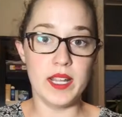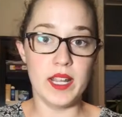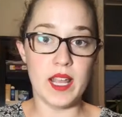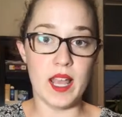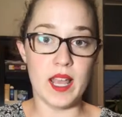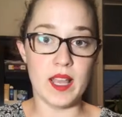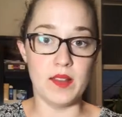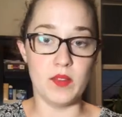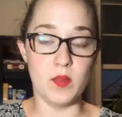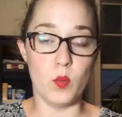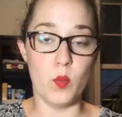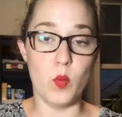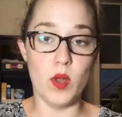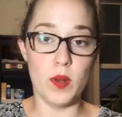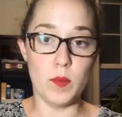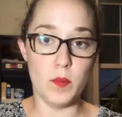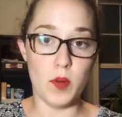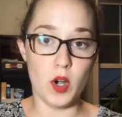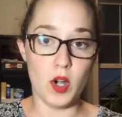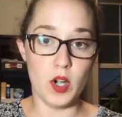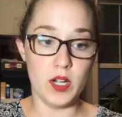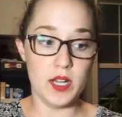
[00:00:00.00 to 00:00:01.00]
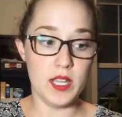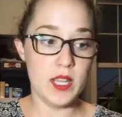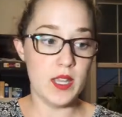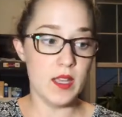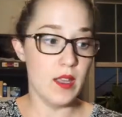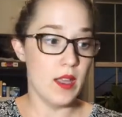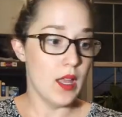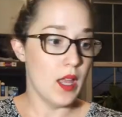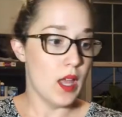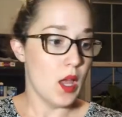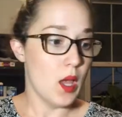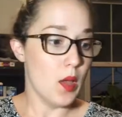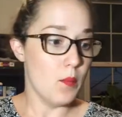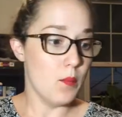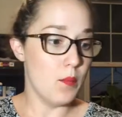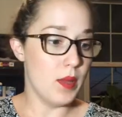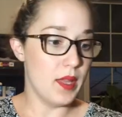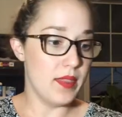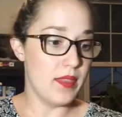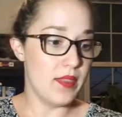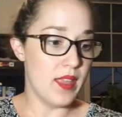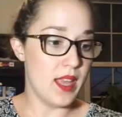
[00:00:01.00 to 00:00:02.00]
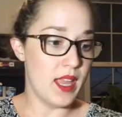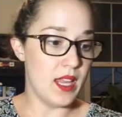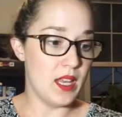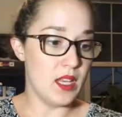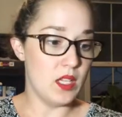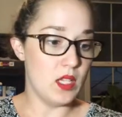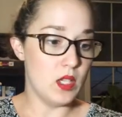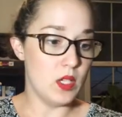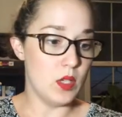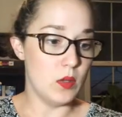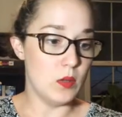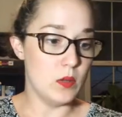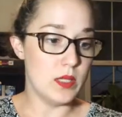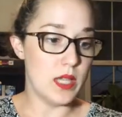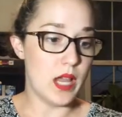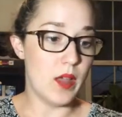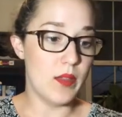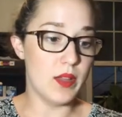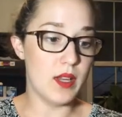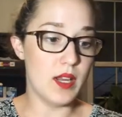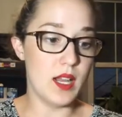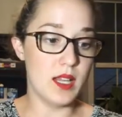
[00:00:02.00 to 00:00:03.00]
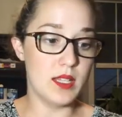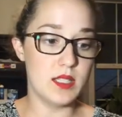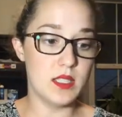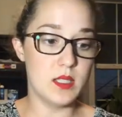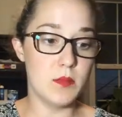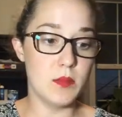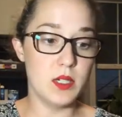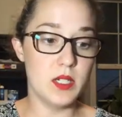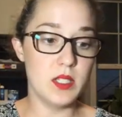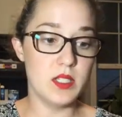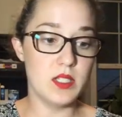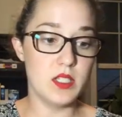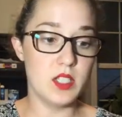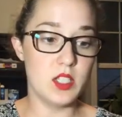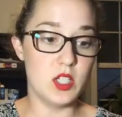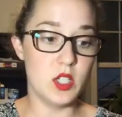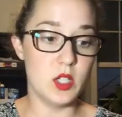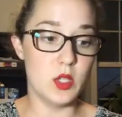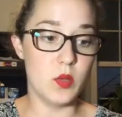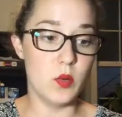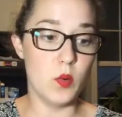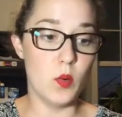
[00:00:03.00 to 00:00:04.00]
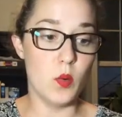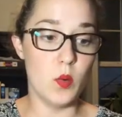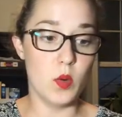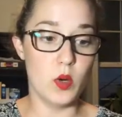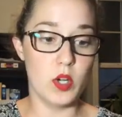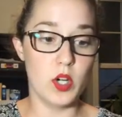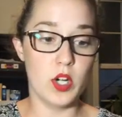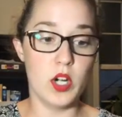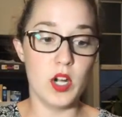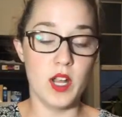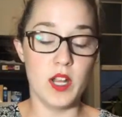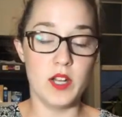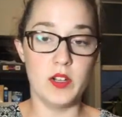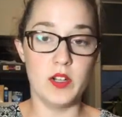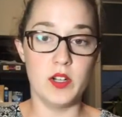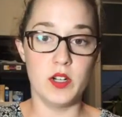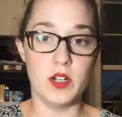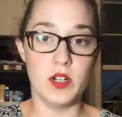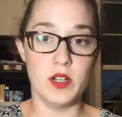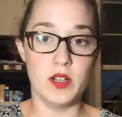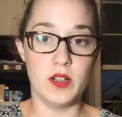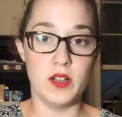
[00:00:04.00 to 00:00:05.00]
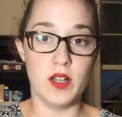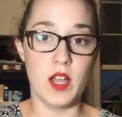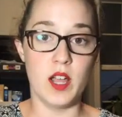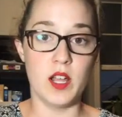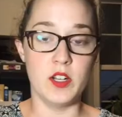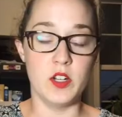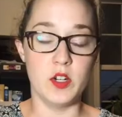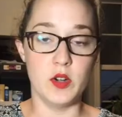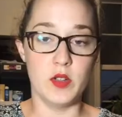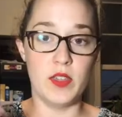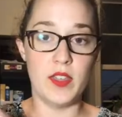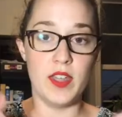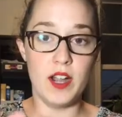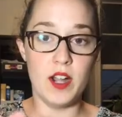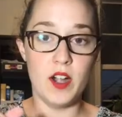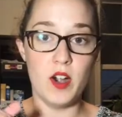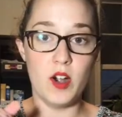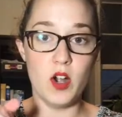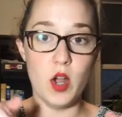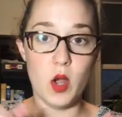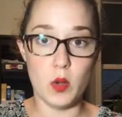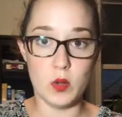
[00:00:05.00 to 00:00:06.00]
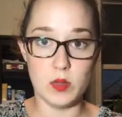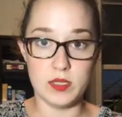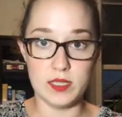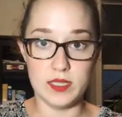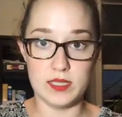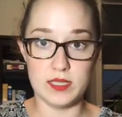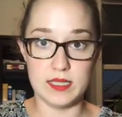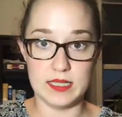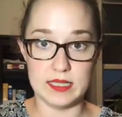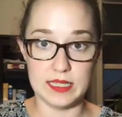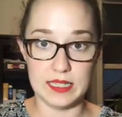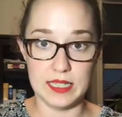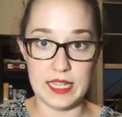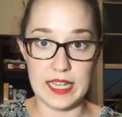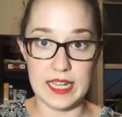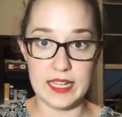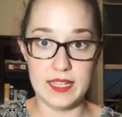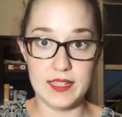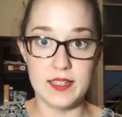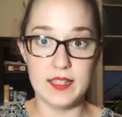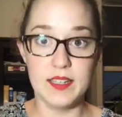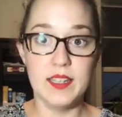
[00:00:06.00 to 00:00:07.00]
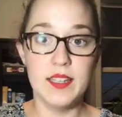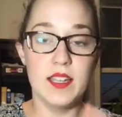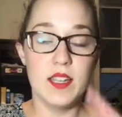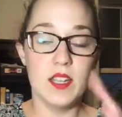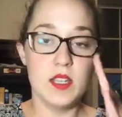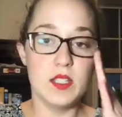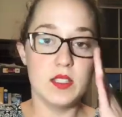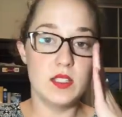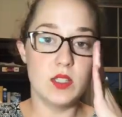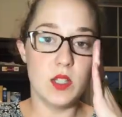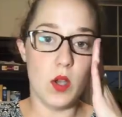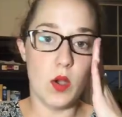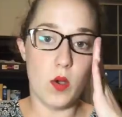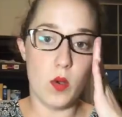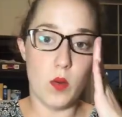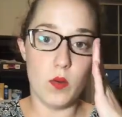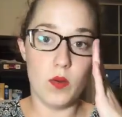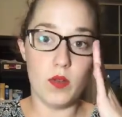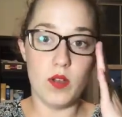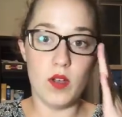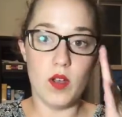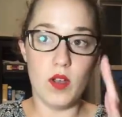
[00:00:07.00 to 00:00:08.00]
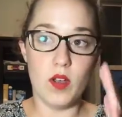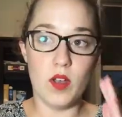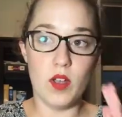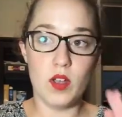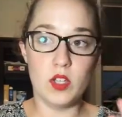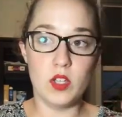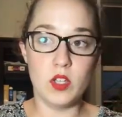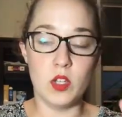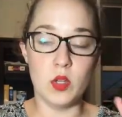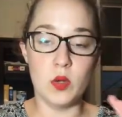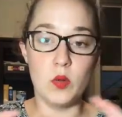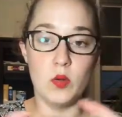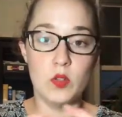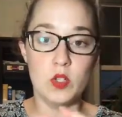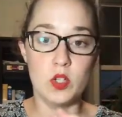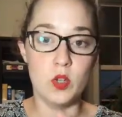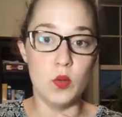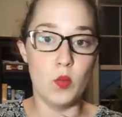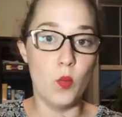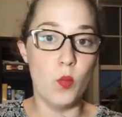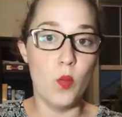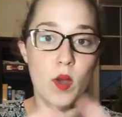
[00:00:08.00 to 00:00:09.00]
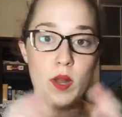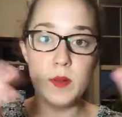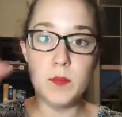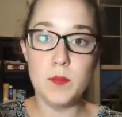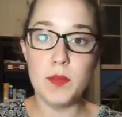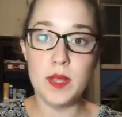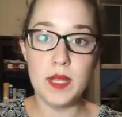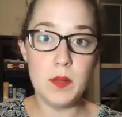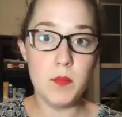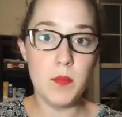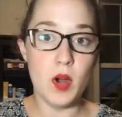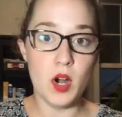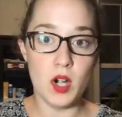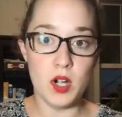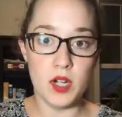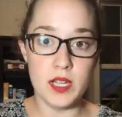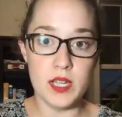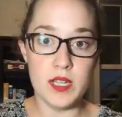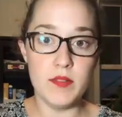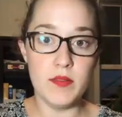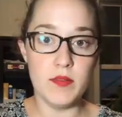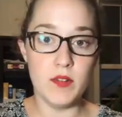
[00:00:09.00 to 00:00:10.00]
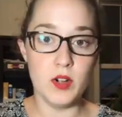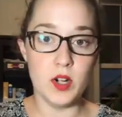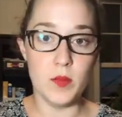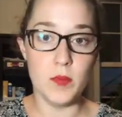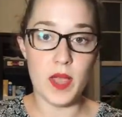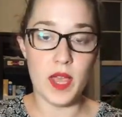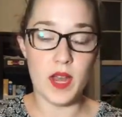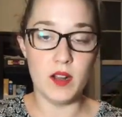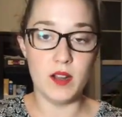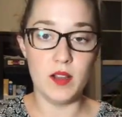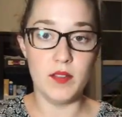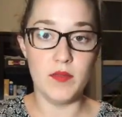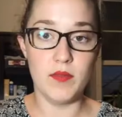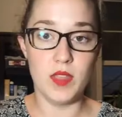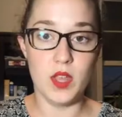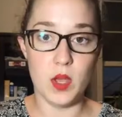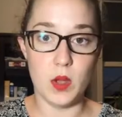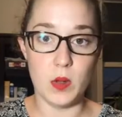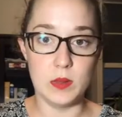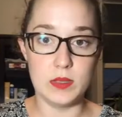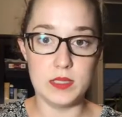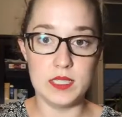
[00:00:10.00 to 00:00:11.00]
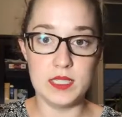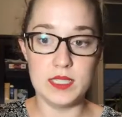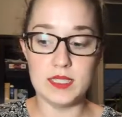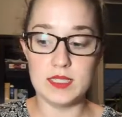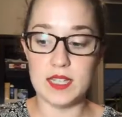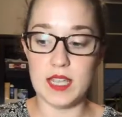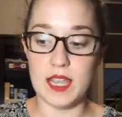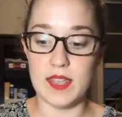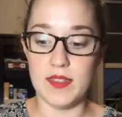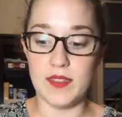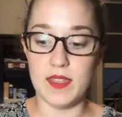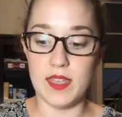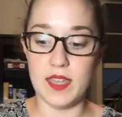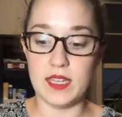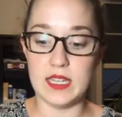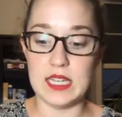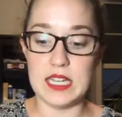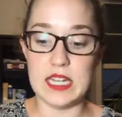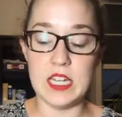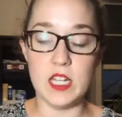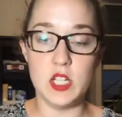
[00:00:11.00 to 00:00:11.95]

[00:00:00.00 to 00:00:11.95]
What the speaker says: it as one party, but then you tell the customers to order under their hostess's link. So you do one big party for a Battle of the Hostess, and then